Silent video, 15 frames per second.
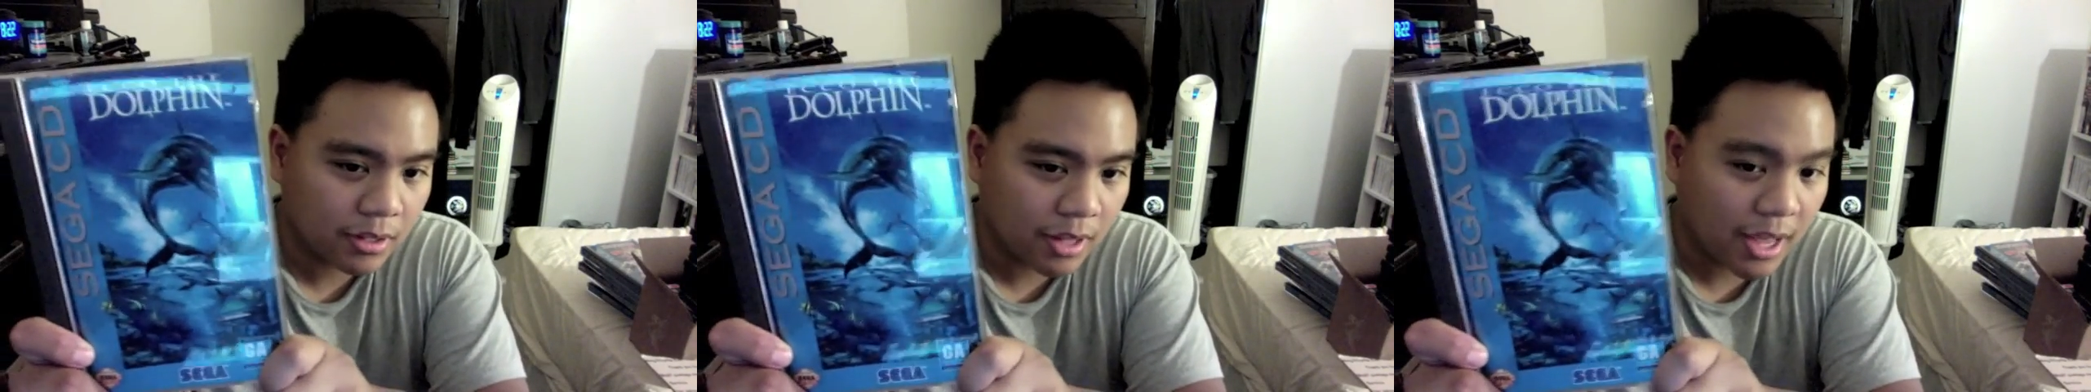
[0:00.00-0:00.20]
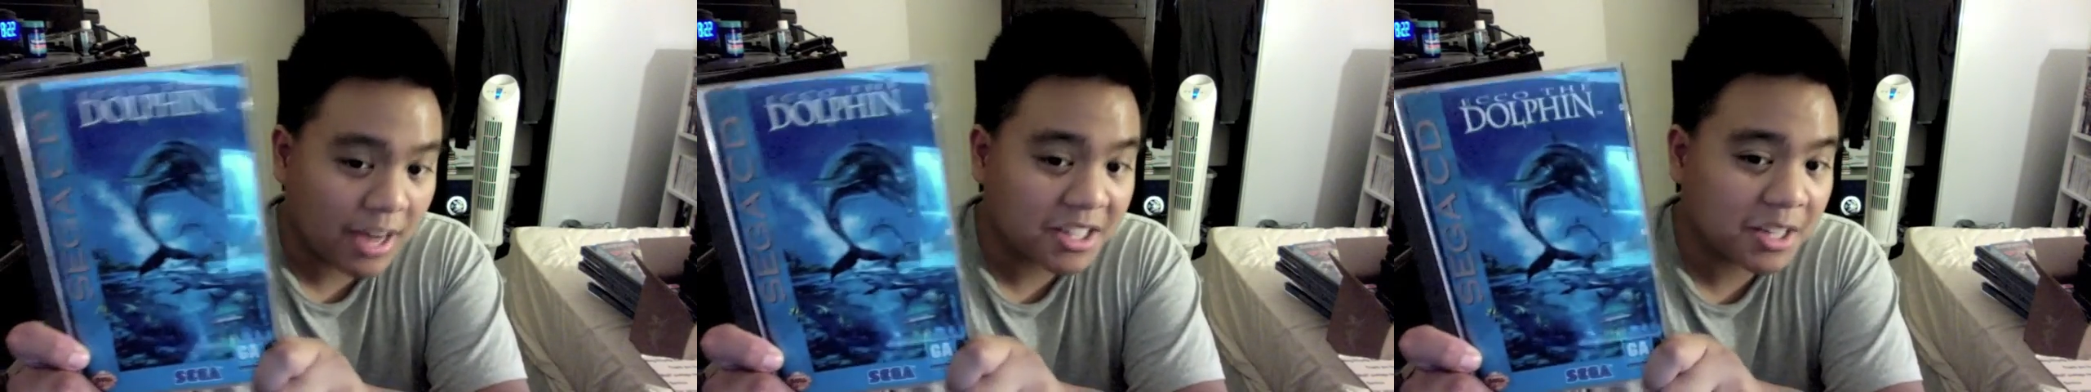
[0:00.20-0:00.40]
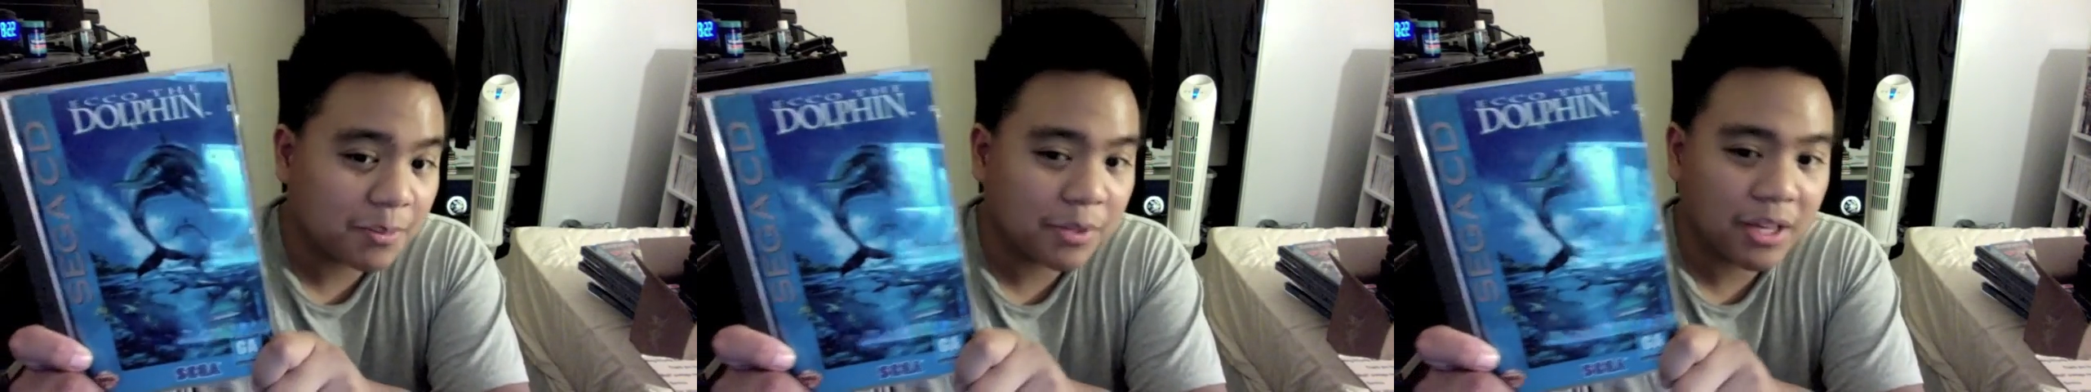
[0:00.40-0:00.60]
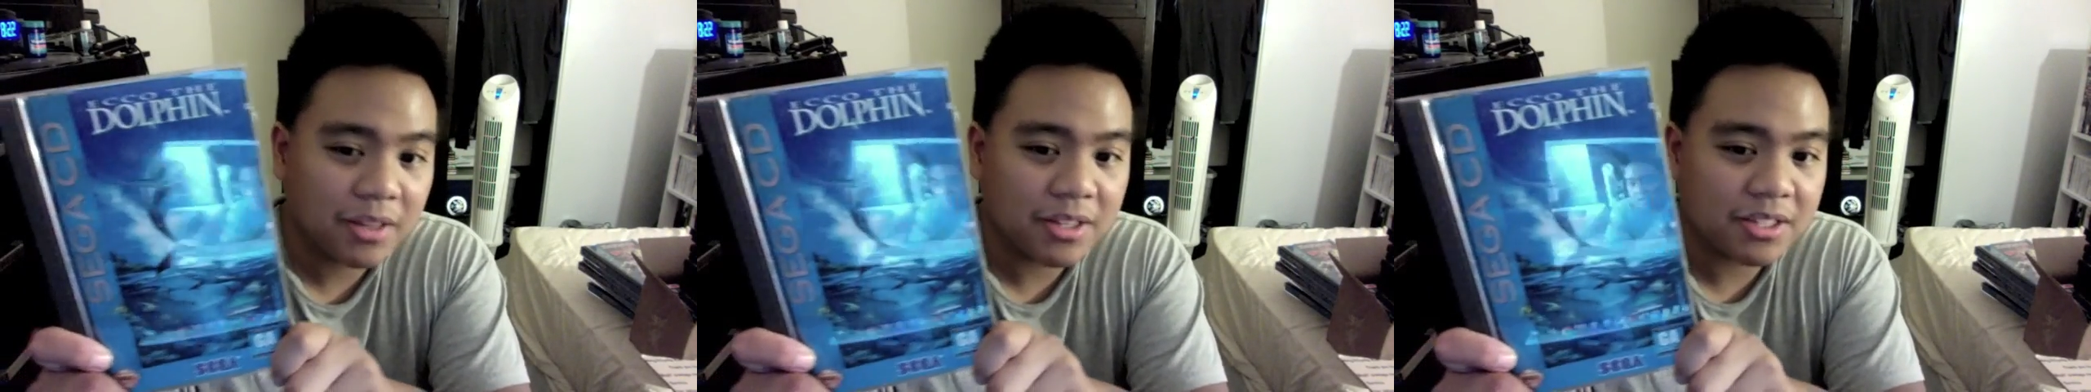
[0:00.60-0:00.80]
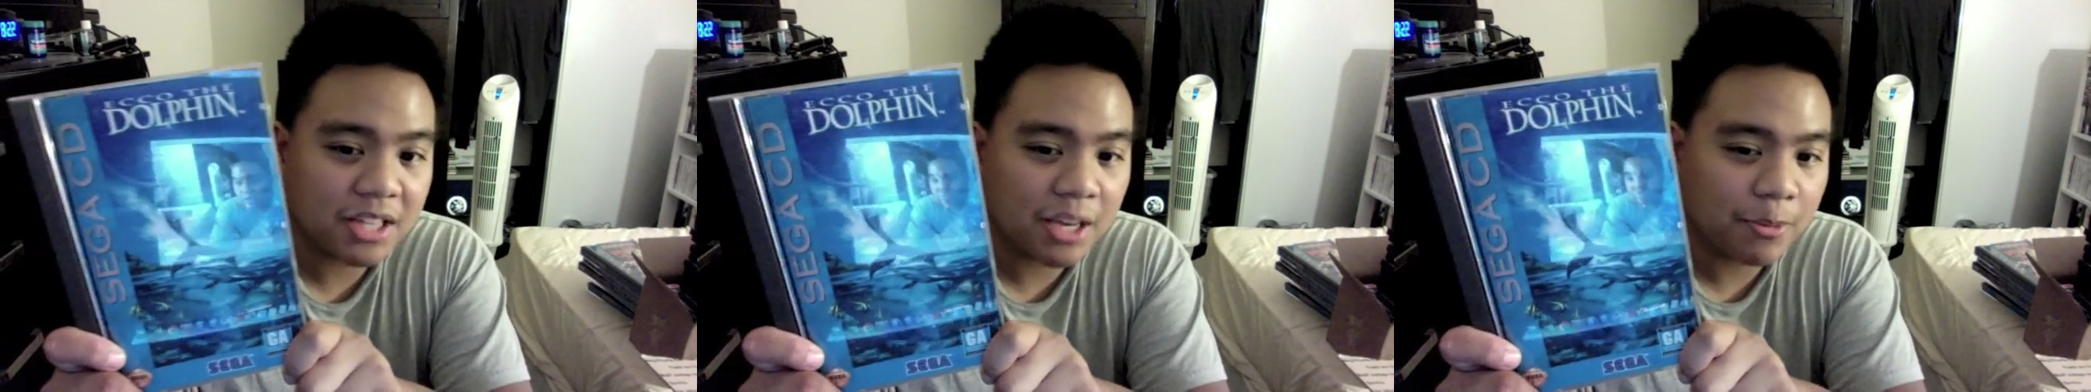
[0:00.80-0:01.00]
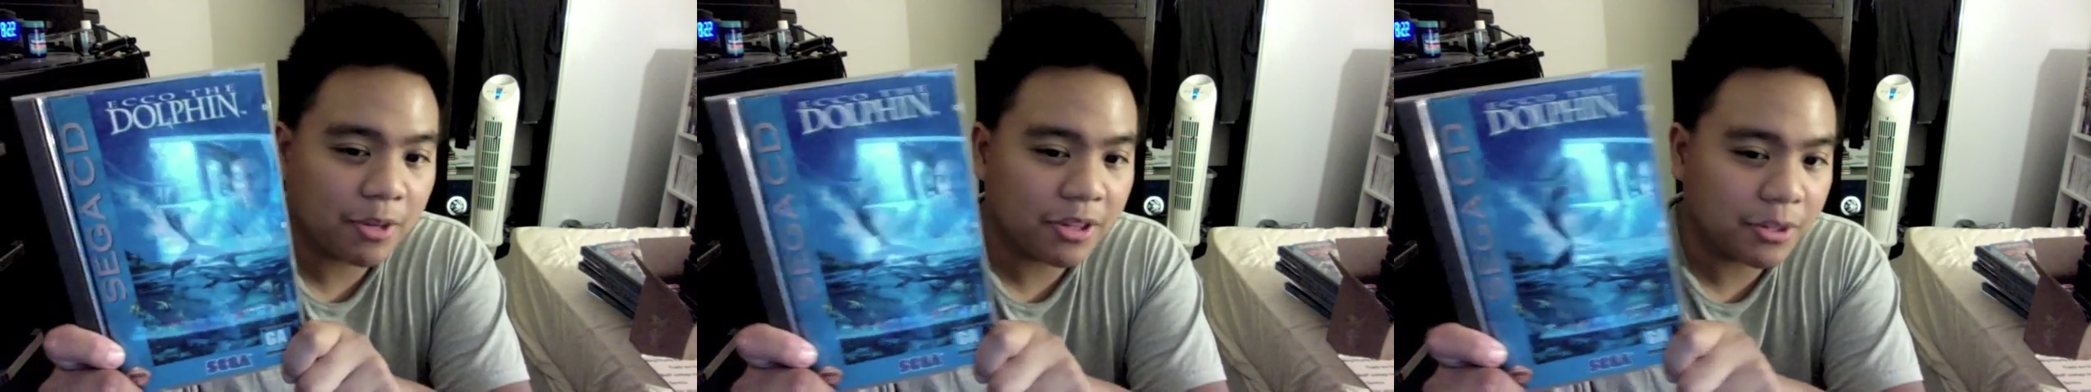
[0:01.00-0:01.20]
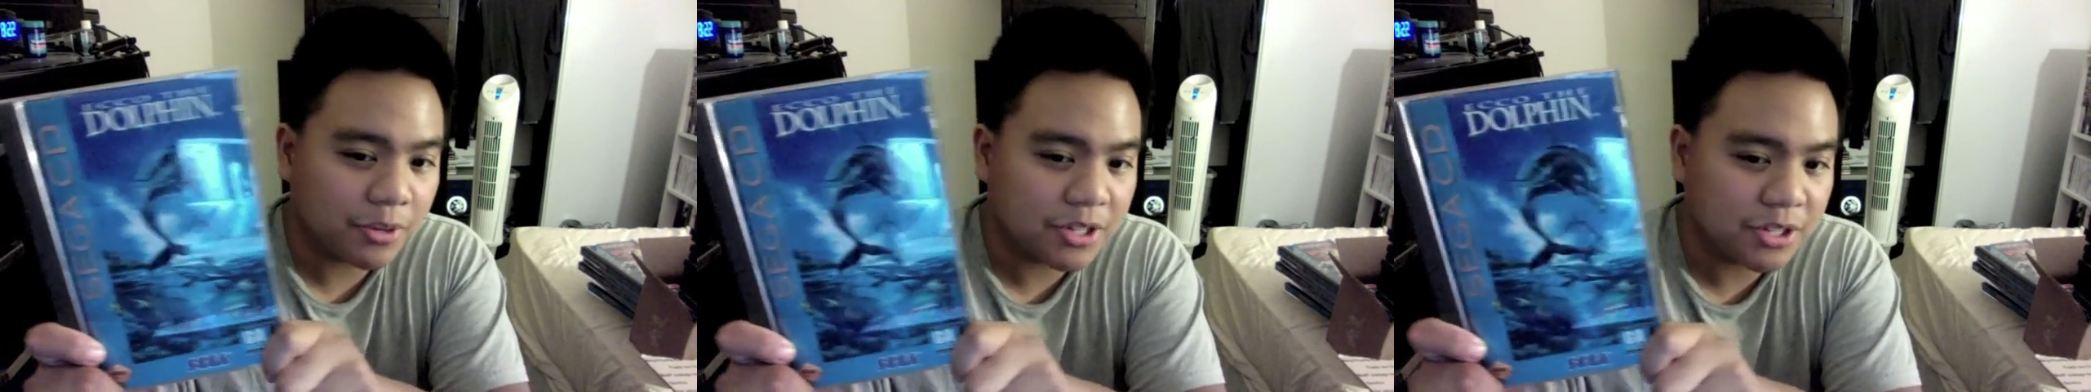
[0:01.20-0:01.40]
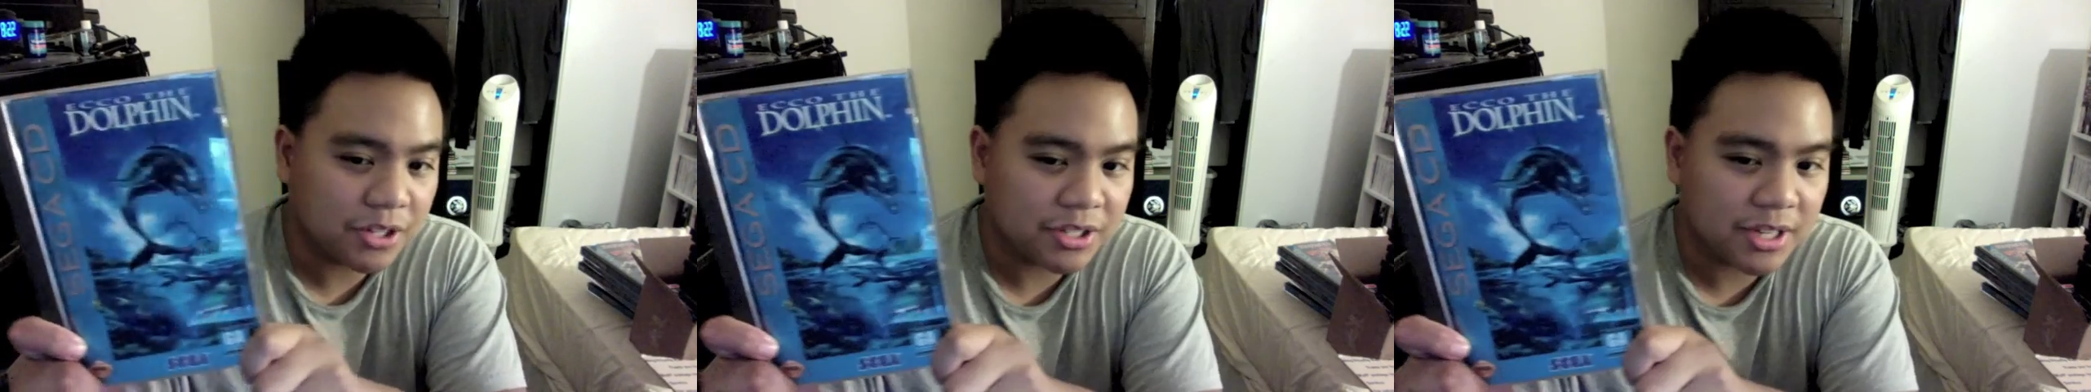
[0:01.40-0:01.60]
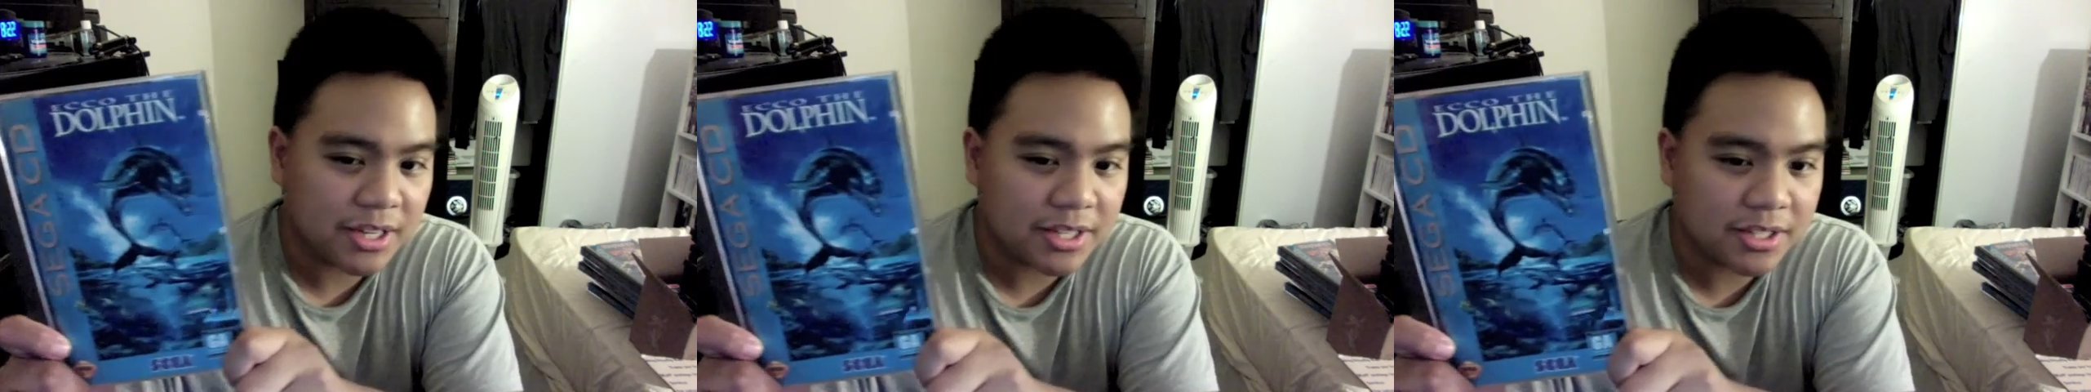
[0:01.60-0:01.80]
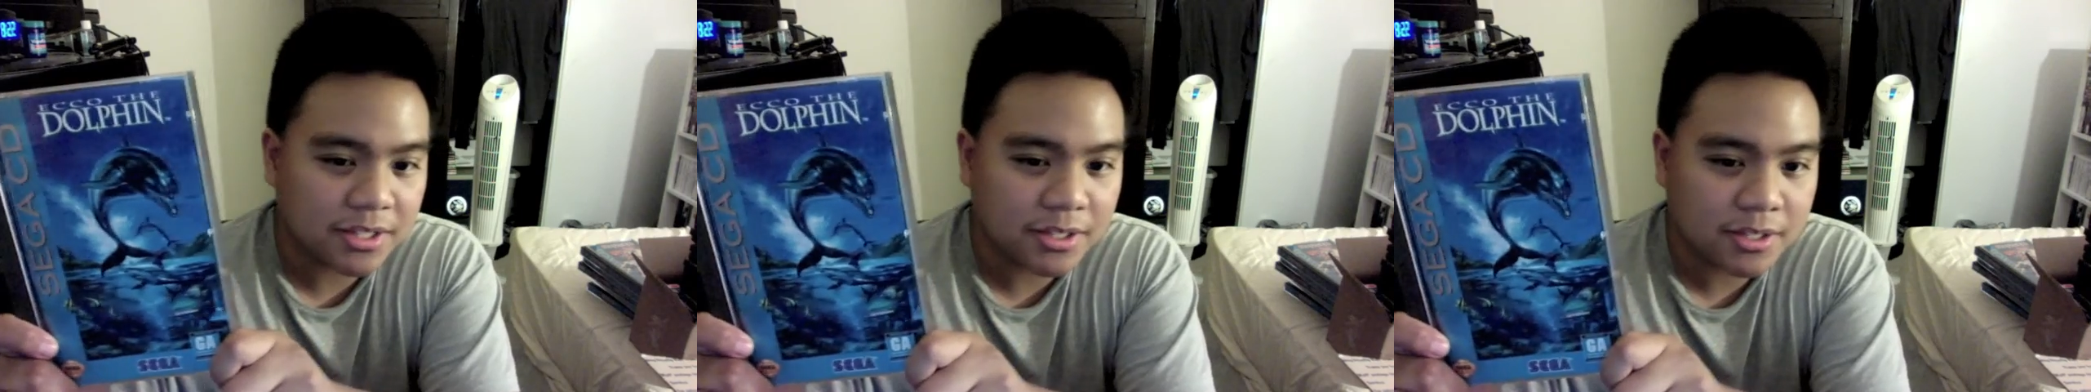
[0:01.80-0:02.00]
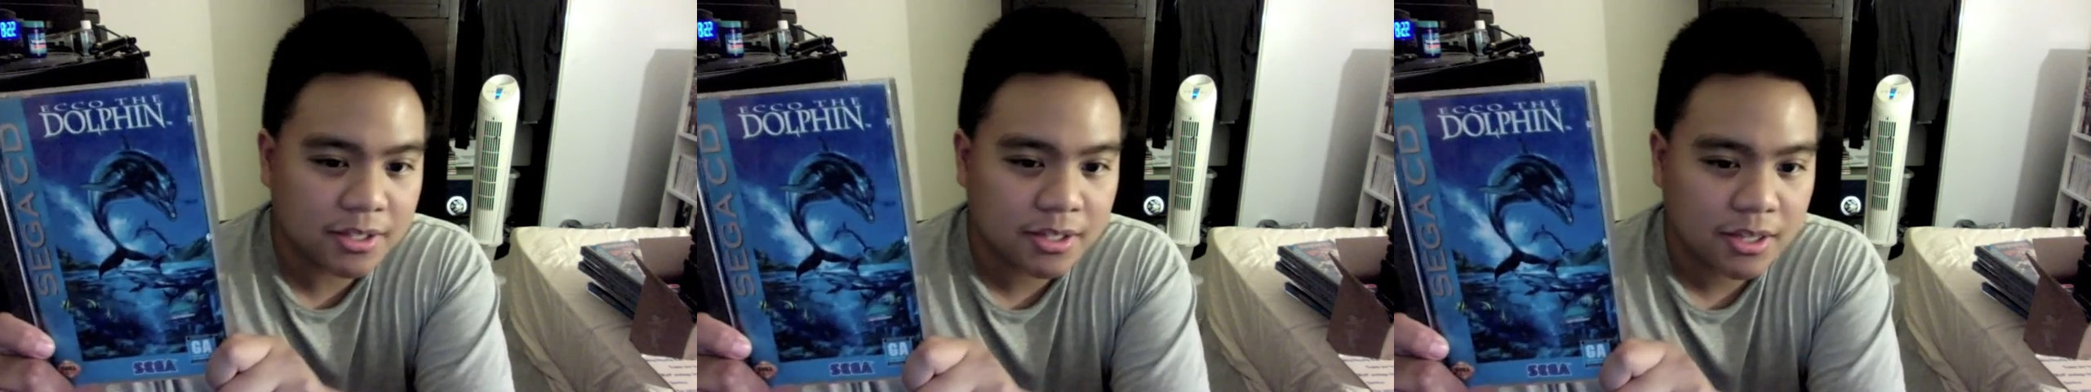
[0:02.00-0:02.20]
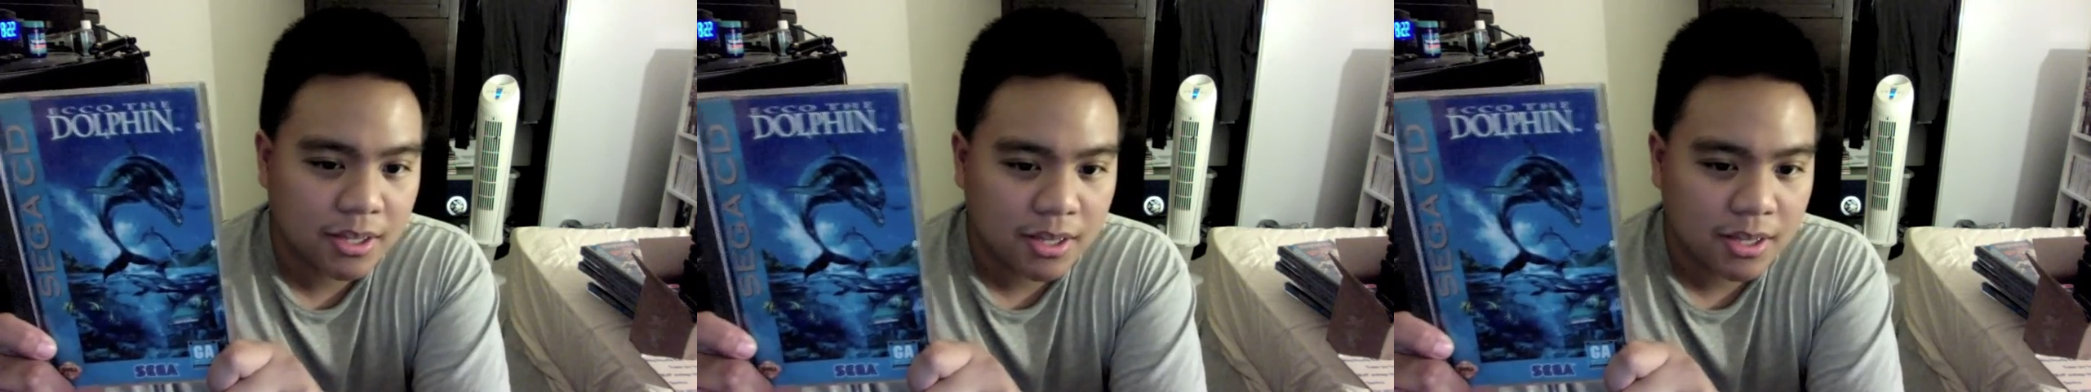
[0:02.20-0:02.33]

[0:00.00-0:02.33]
I actually played this game on the original Genesis,